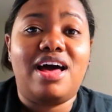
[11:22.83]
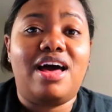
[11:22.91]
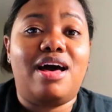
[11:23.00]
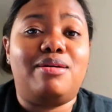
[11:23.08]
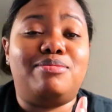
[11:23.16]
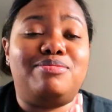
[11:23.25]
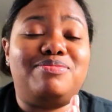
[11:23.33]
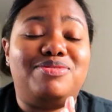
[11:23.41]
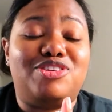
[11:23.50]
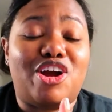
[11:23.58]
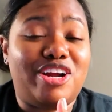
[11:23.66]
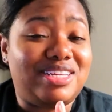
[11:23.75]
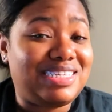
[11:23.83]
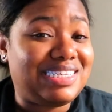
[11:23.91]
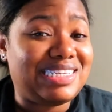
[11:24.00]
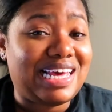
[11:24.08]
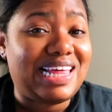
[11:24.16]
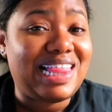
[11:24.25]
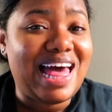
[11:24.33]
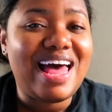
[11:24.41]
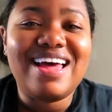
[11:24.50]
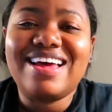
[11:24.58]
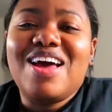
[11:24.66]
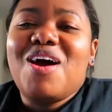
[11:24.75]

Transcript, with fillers: I'm um, sorry to say that